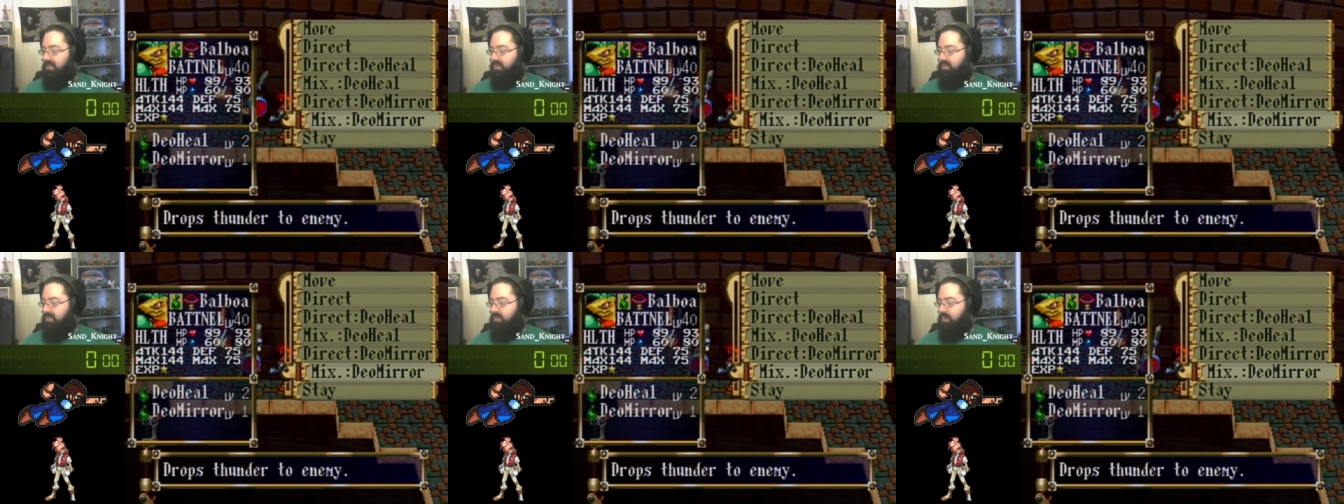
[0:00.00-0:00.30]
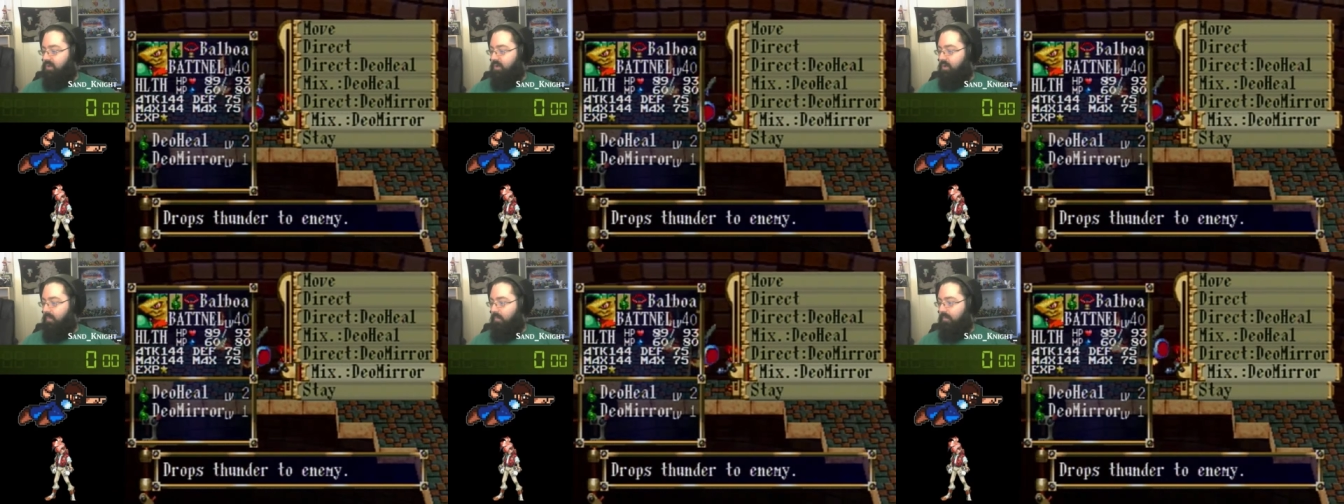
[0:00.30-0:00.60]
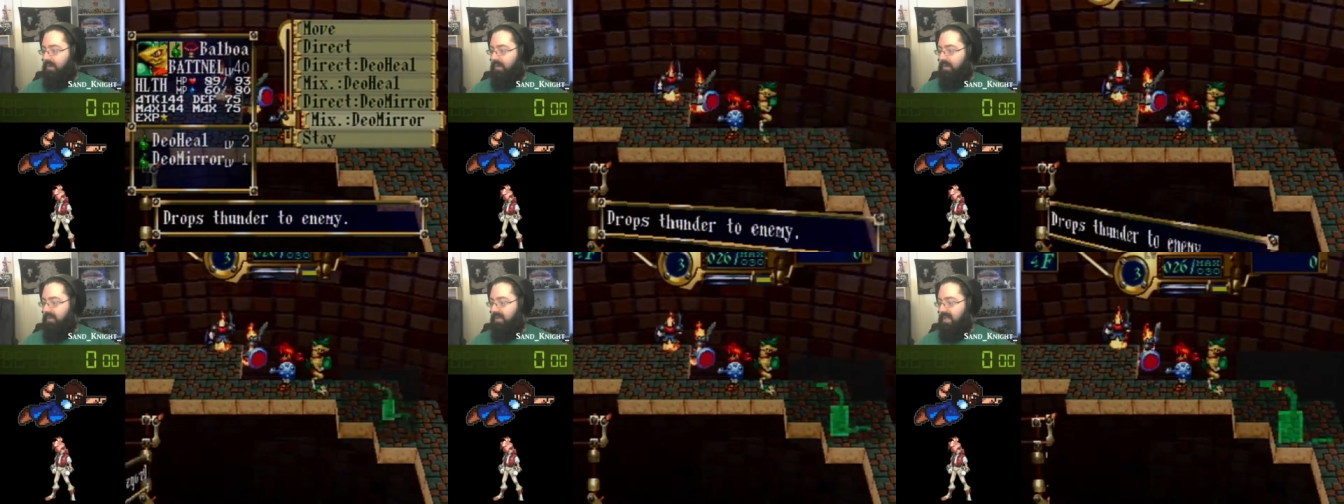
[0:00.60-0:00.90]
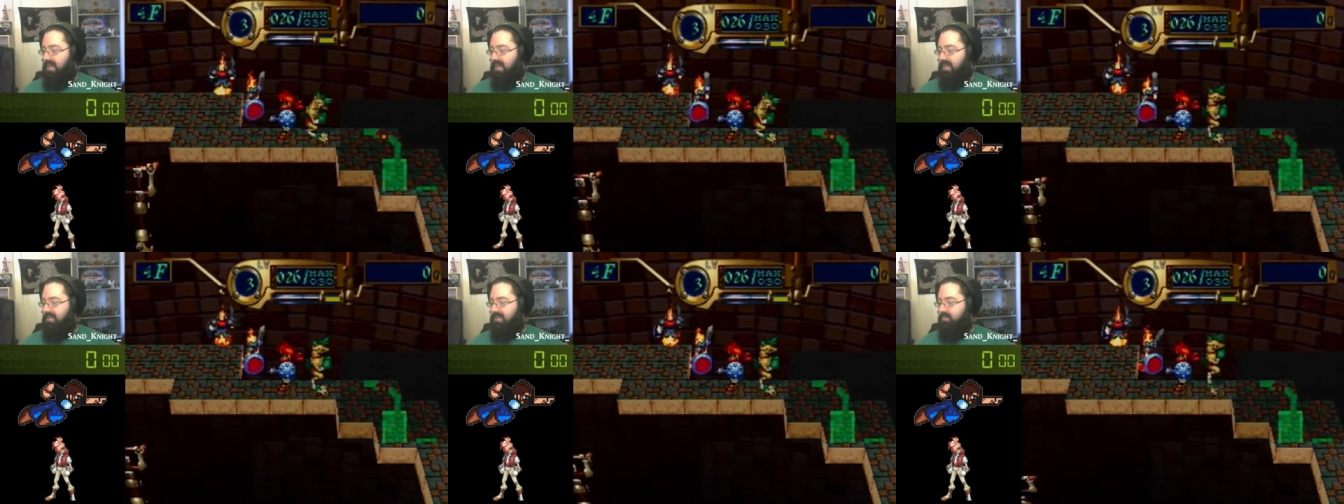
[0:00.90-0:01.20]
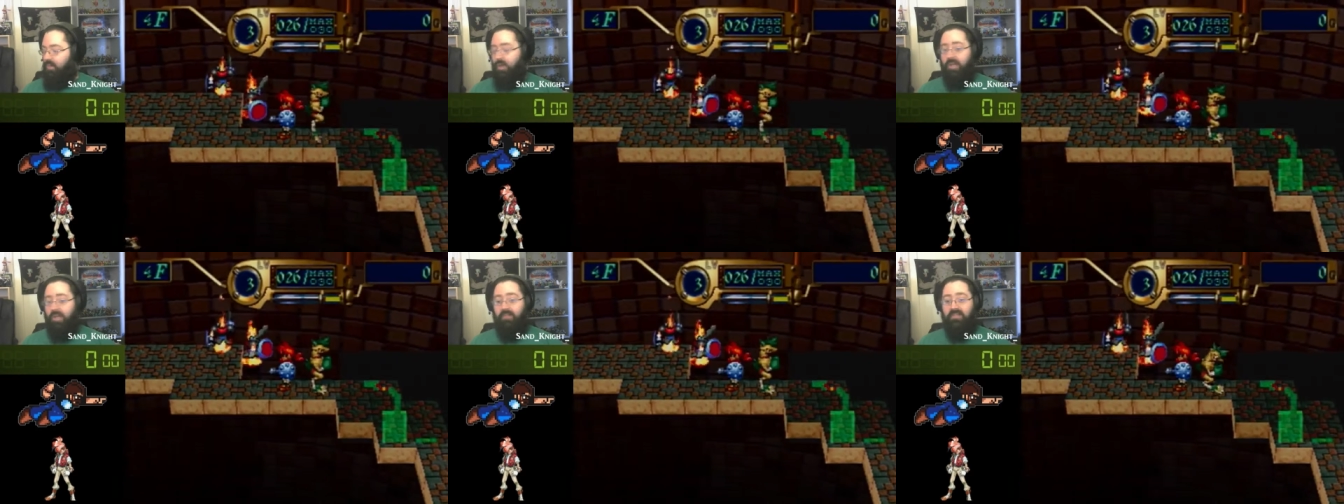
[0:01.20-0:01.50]
to paralyze
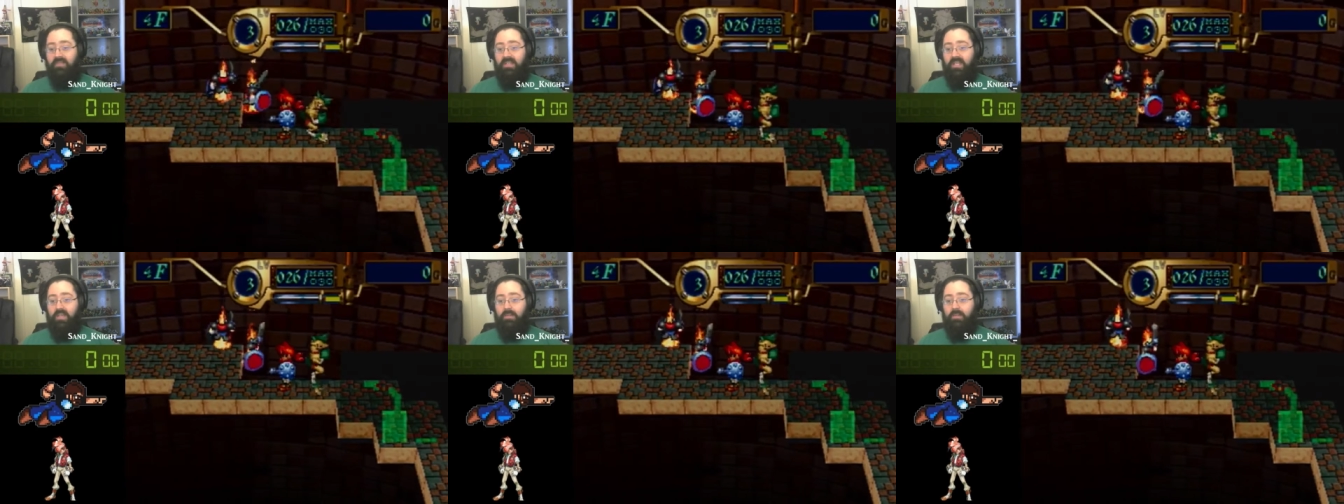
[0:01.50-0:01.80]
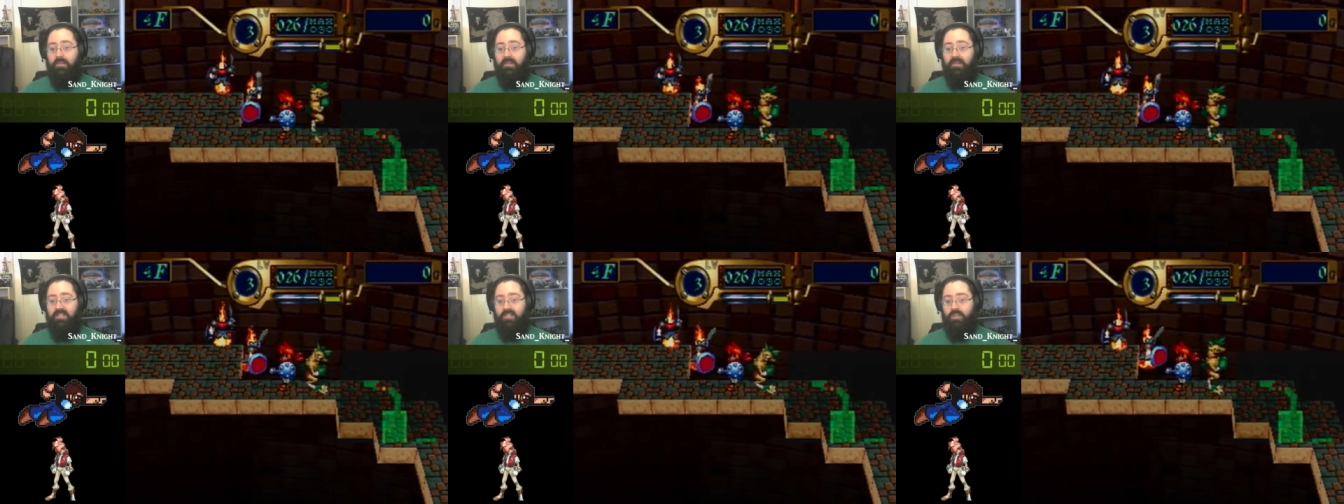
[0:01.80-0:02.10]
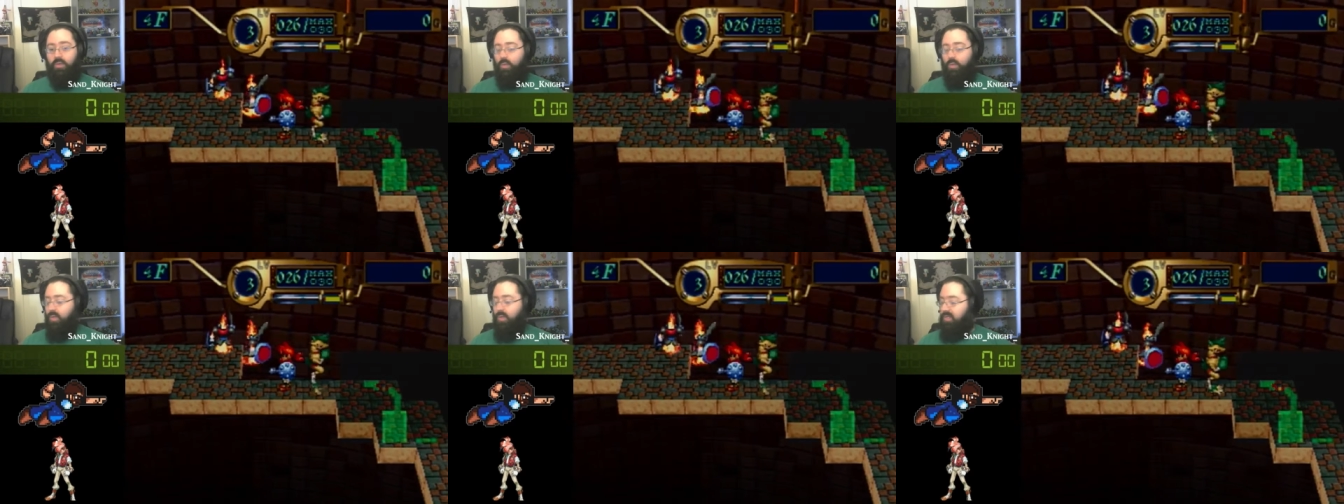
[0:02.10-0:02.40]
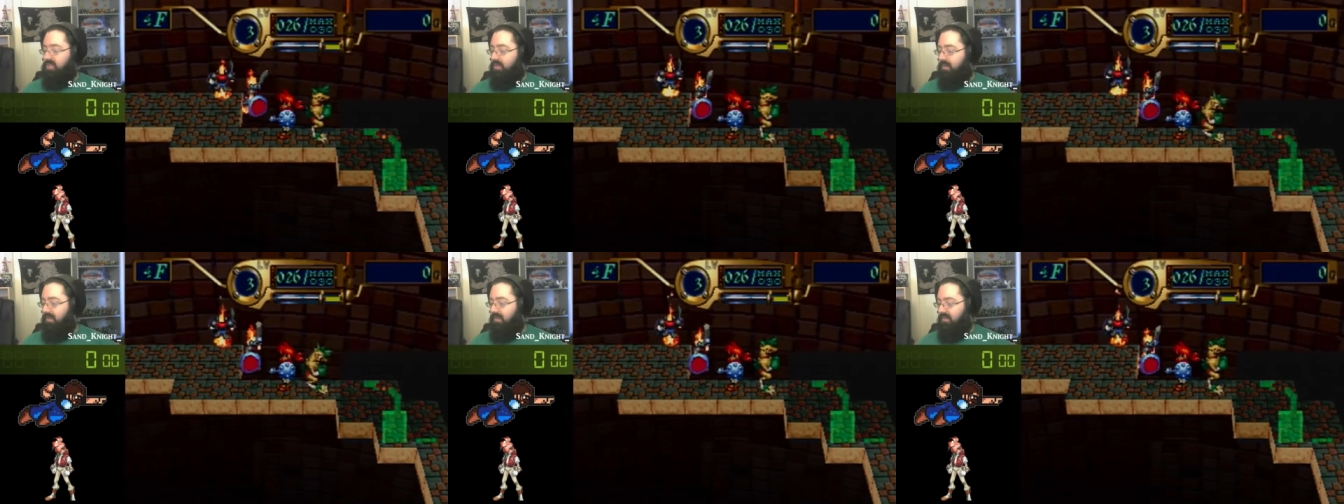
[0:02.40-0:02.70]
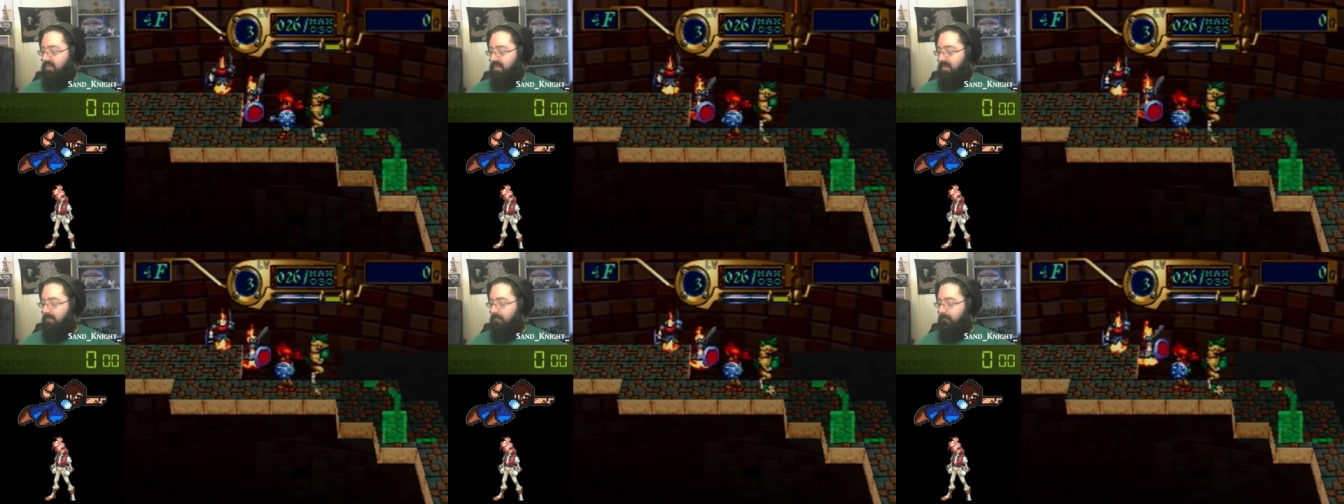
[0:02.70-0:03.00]
one of the enemy monster once you're
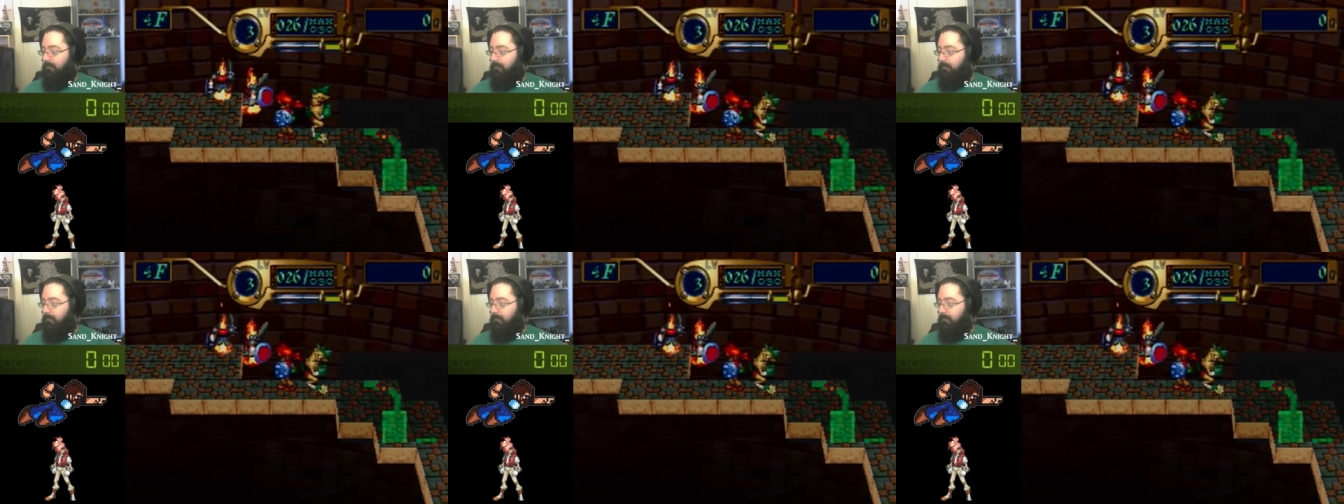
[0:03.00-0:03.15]
in there.